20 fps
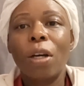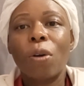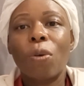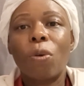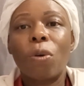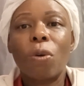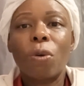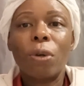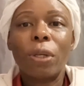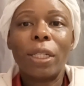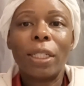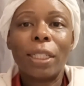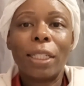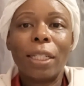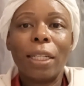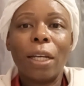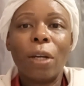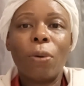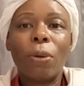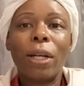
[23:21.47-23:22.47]
Goko
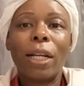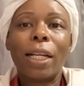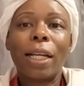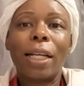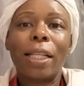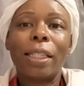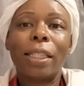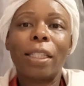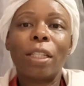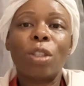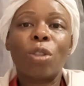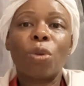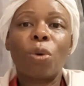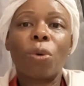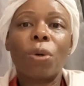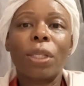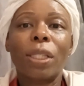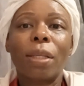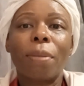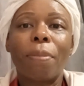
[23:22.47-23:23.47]
Dineondlanzi
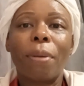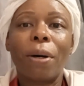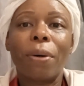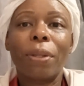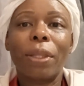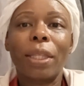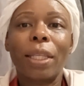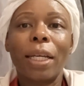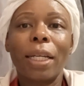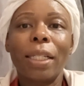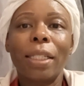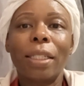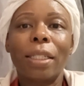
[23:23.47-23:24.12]
talks about that.